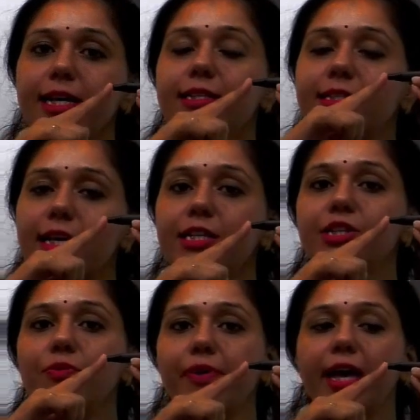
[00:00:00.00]
in such
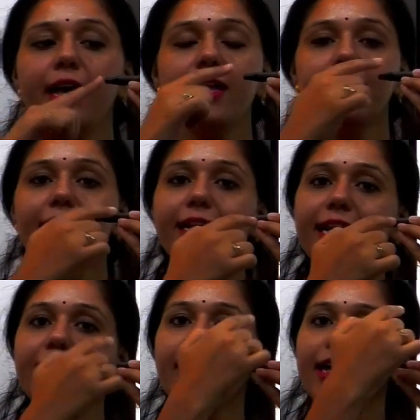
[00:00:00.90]
a way that
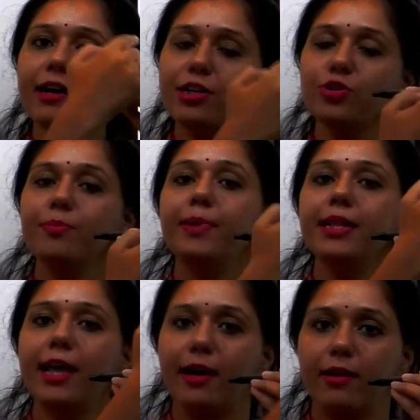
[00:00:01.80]
TIR should
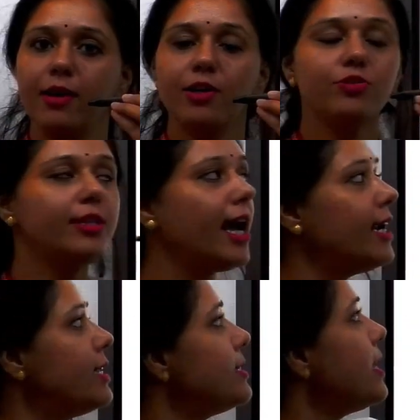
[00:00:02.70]
be there. So
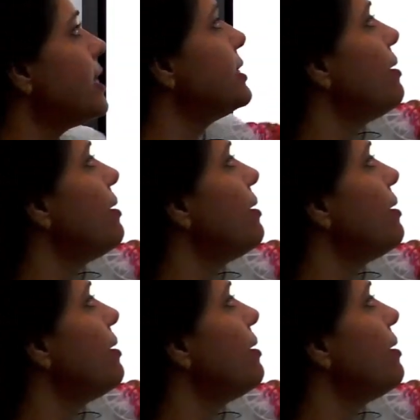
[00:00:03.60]
that is the